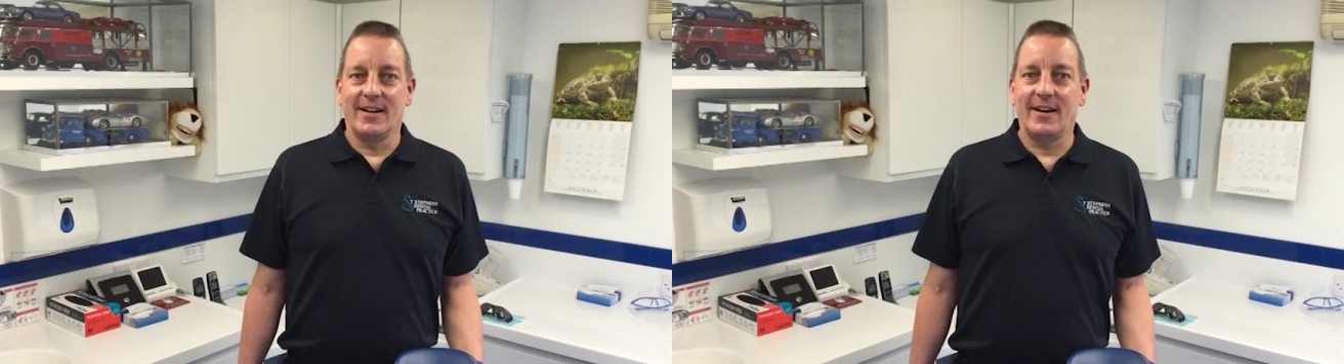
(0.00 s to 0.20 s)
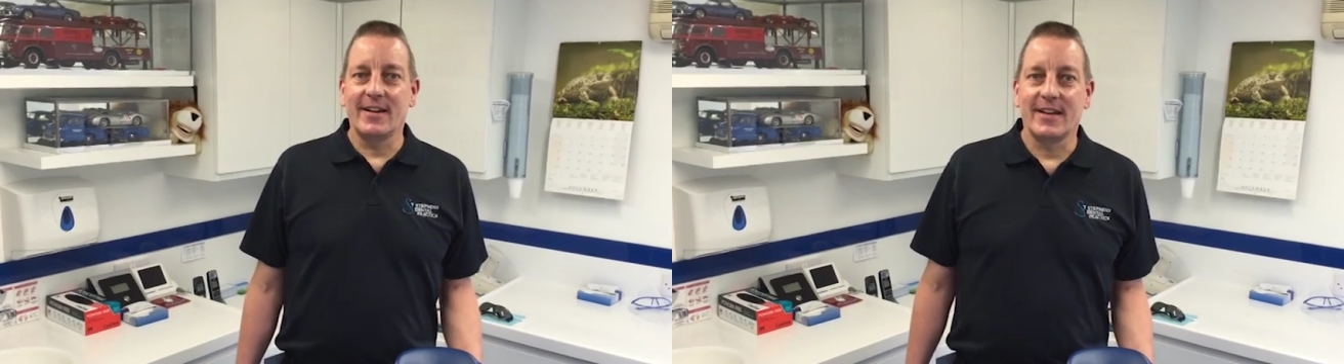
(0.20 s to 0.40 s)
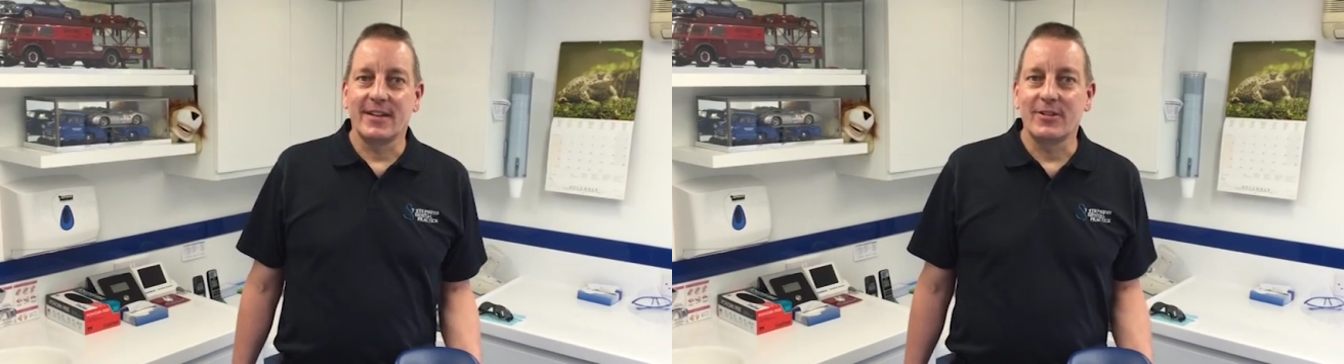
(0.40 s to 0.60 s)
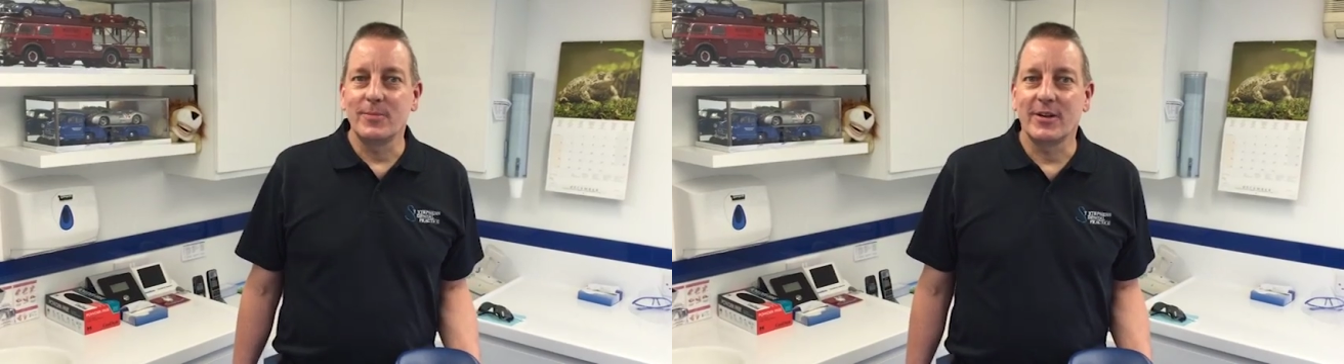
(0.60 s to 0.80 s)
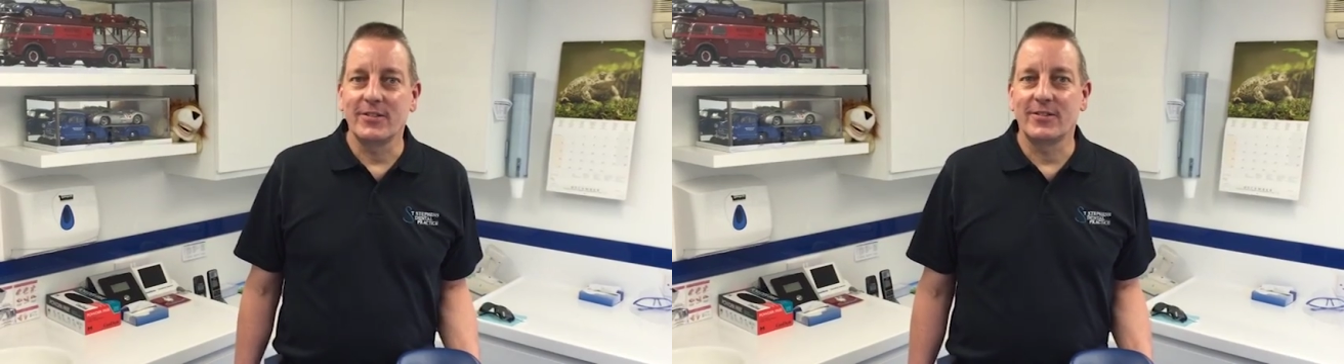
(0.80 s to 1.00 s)
Hi again, it's
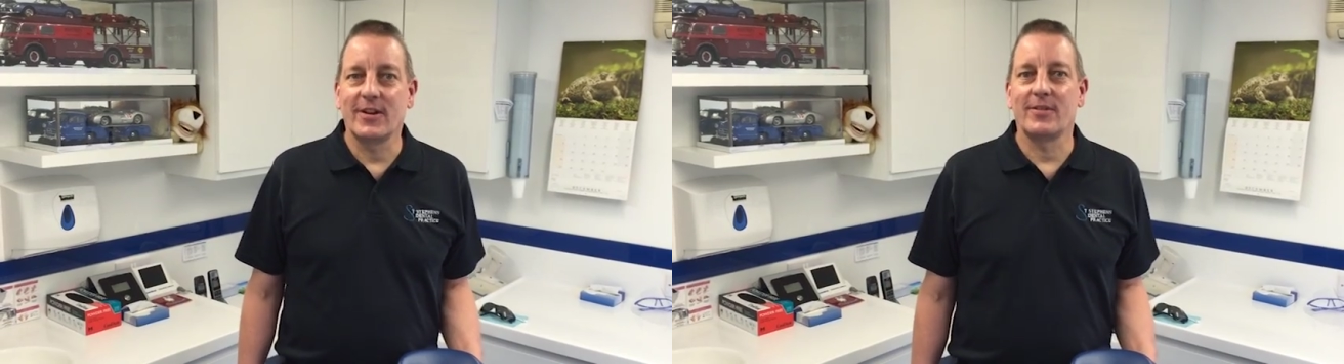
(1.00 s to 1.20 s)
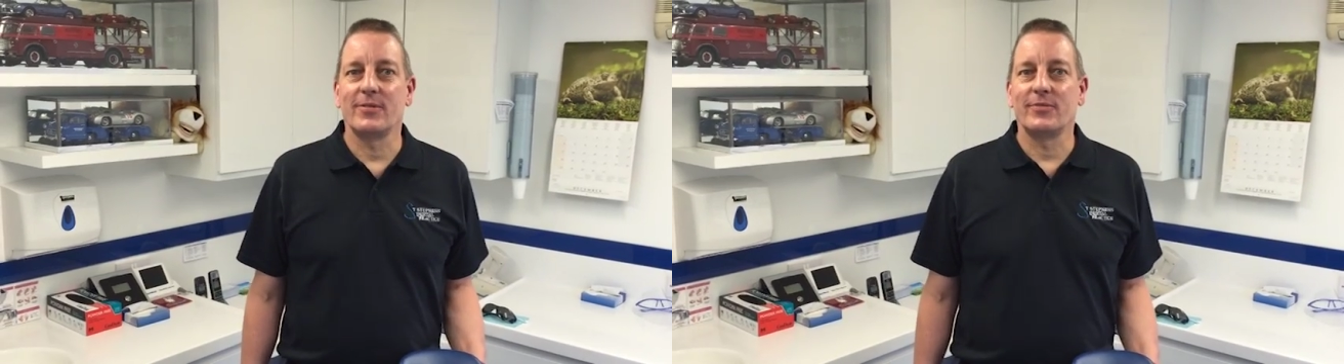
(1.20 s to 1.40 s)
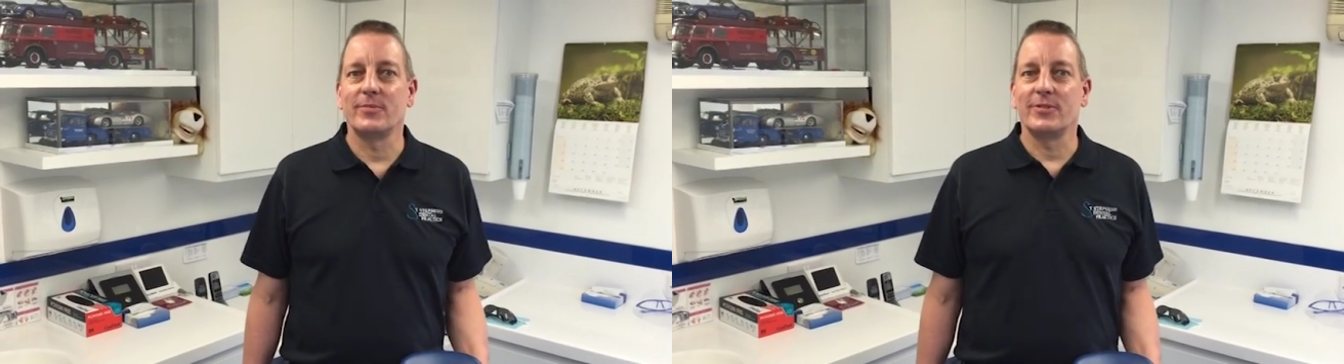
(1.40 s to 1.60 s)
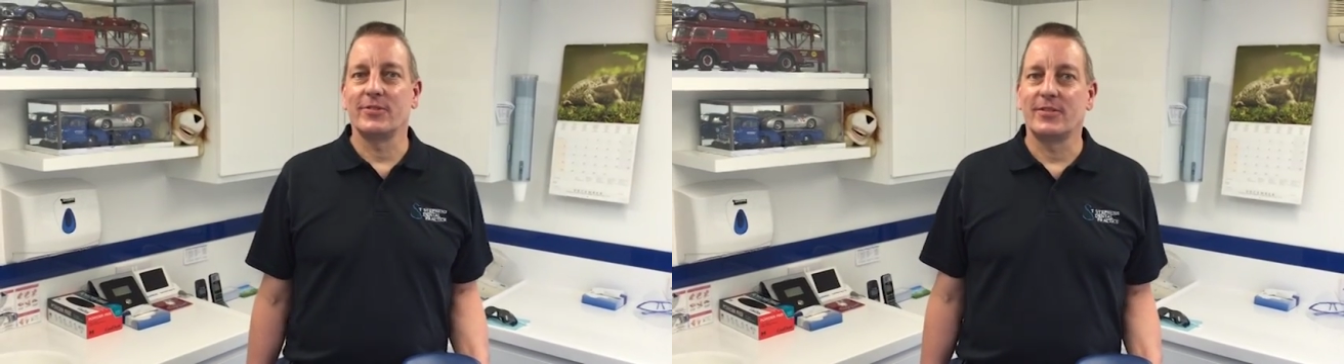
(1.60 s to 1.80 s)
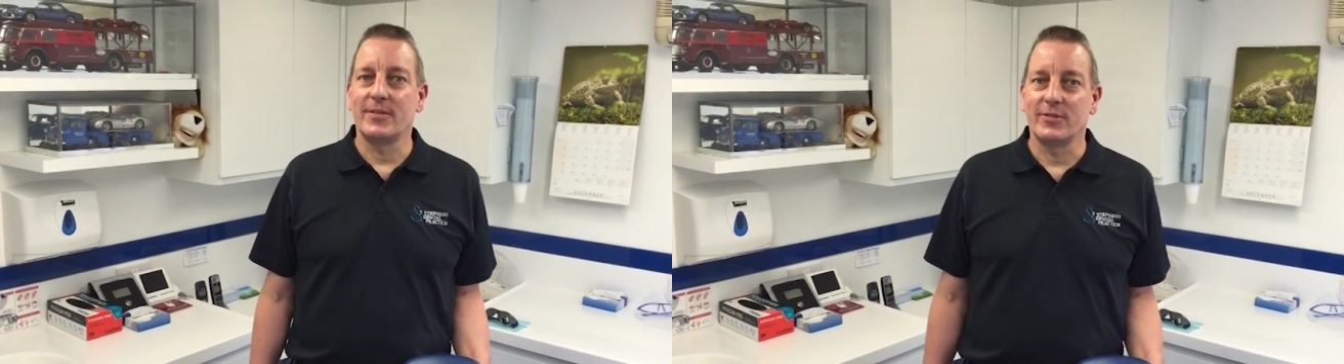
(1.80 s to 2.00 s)
Martin Southon from
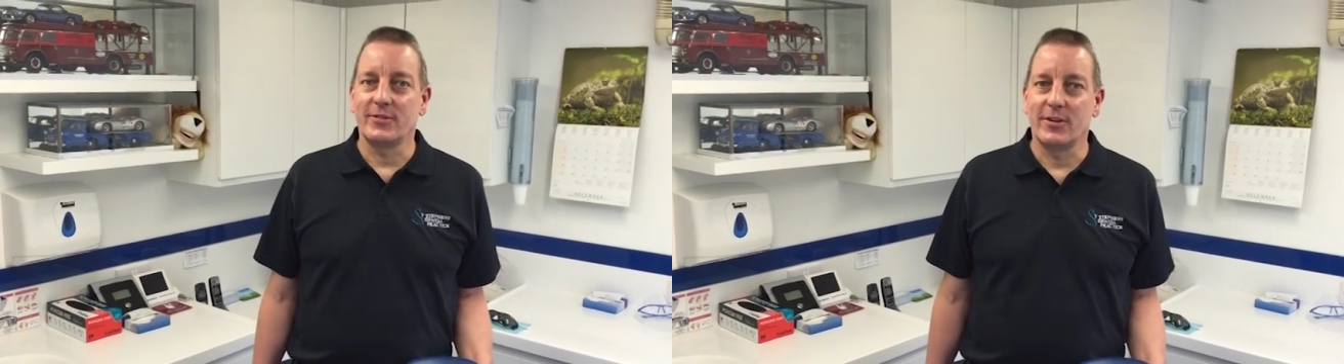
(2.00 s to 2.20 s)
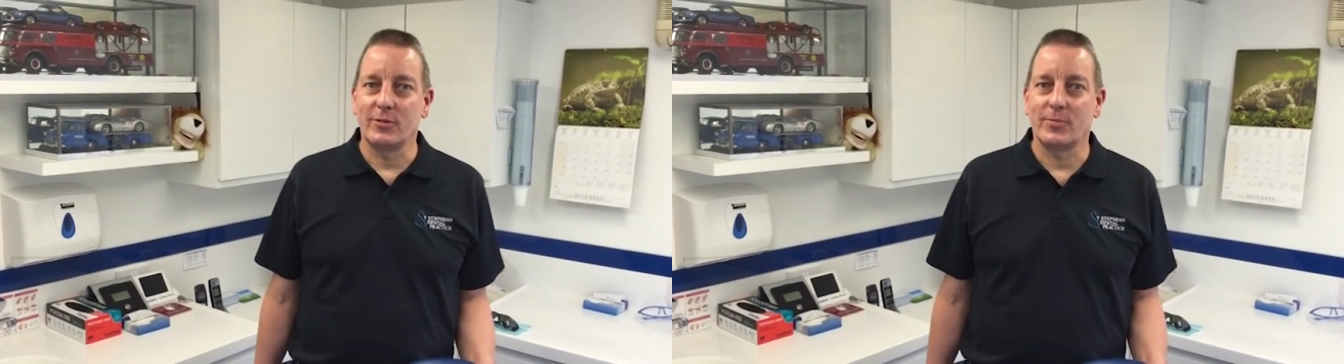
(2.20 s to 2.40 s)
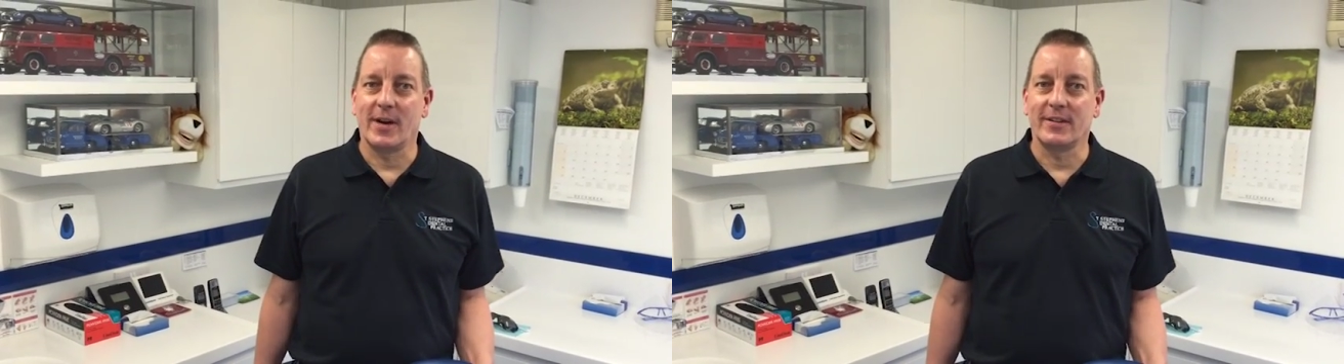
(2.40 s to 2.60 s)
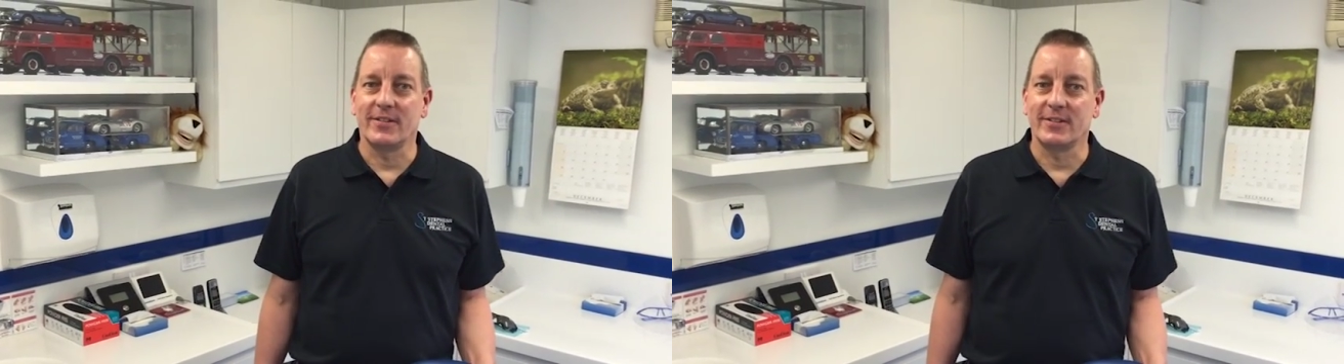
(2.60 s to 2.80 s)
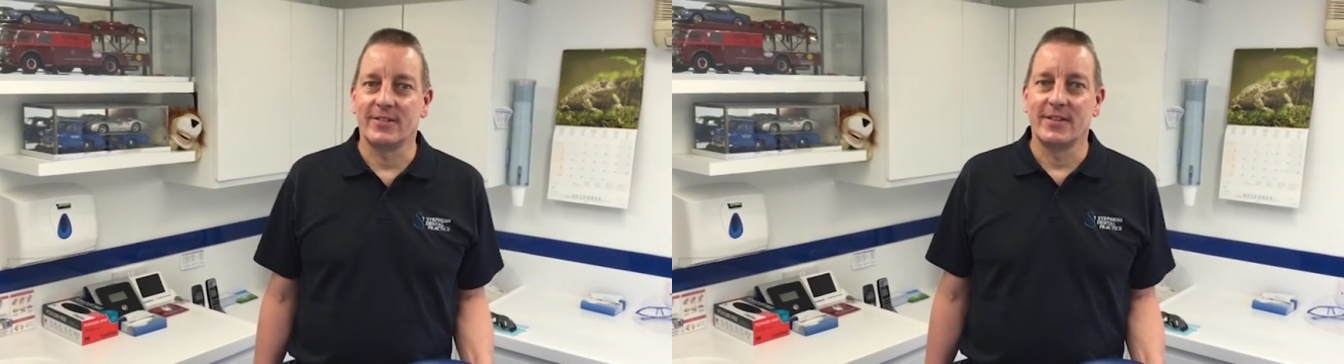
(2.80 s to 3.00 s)
St Stephen's Dental
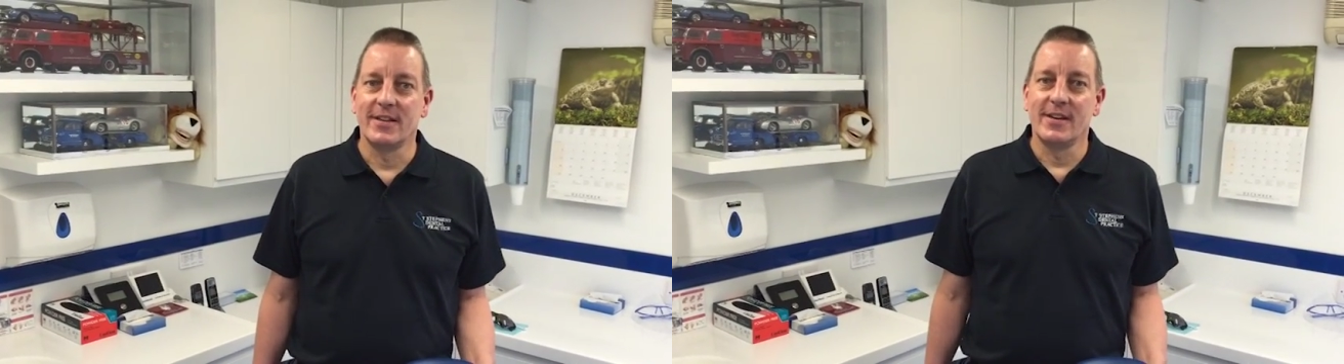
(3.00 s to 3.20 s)
Practice.